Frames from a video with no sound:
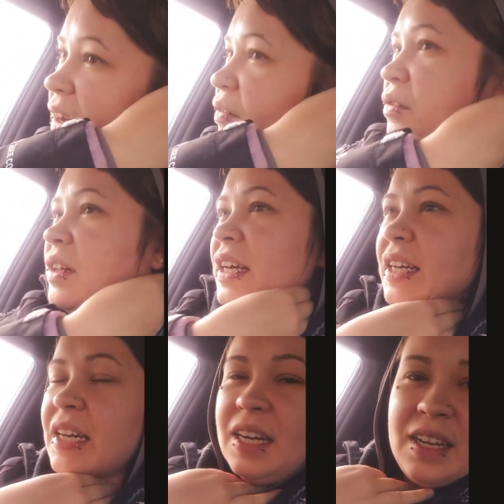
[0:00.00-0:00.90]
have really
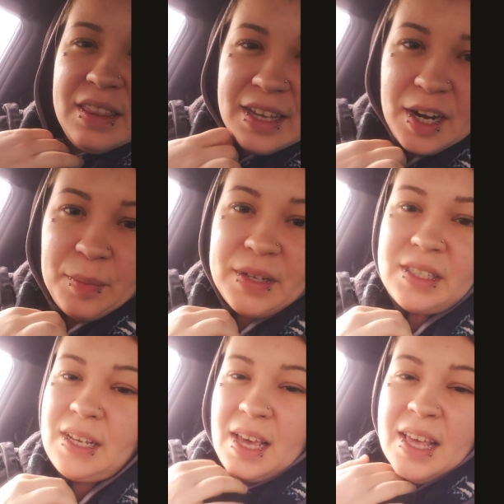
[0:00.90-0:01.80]
needed a
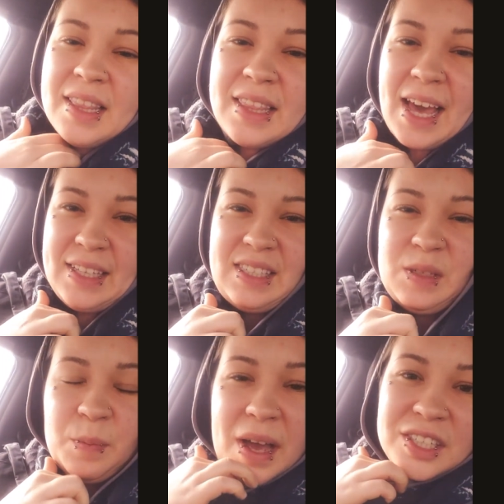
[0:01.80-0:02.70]
therapist that
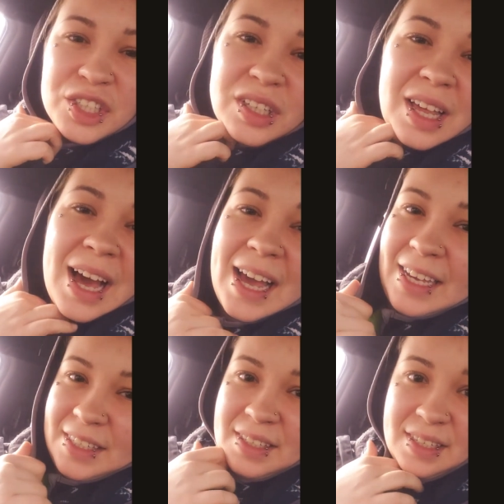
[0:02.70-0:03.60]

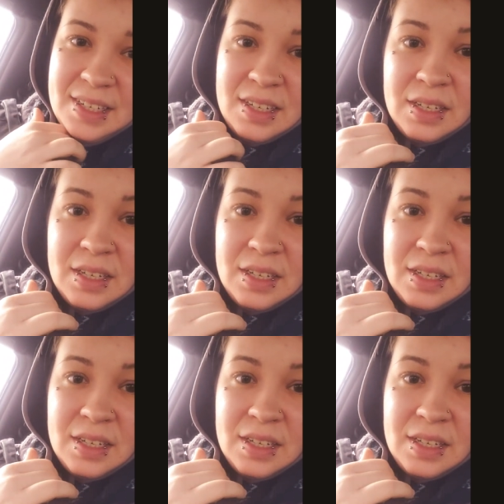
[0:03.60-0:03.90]
specialized